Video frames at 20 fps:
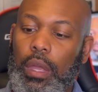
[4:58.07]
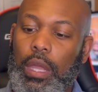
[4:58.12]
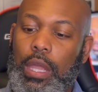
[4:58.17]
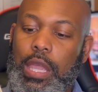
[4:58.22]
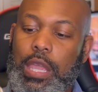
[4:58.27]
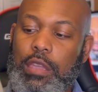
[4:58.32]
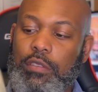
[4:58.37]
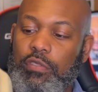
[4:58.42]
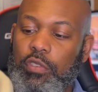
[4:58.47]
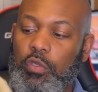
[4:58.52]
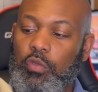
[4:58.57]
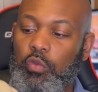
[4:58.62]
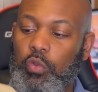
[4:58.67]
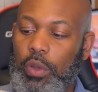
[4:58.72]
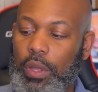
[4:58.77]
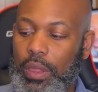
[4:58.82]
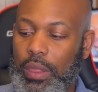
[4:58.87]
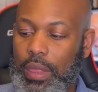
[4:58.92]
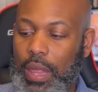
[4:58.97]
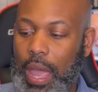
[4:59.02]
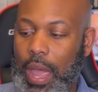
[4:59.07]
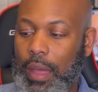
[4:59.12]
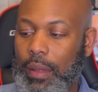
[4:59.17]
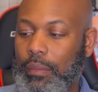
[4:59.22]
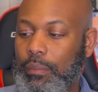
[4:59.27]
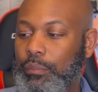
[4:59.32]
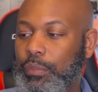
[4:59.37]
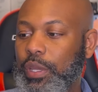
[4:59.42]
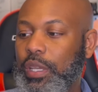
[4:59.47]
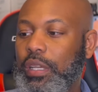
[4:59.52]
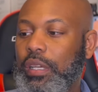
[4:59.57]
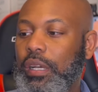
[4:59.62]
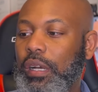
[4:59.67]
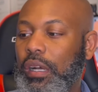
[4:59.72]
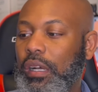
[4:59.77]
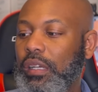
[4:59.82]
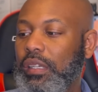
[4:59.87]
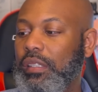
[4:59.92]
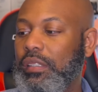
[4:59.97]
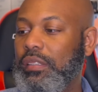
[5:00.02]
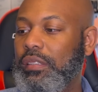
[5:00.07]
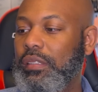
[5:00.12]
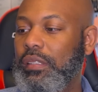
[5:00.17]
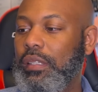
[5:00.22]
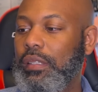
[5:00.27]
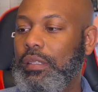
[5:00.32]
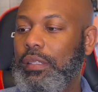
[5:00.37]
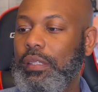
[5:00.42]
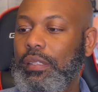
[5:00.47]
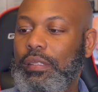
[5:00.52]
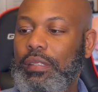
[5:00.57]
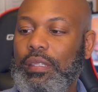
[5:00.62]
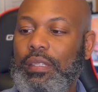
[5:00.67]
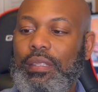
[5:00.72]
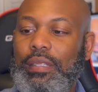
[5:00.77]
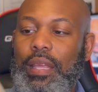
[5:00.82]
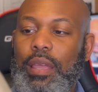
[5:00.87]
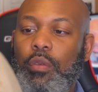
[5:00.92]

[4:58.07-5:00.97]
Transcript: Even with that, because this is a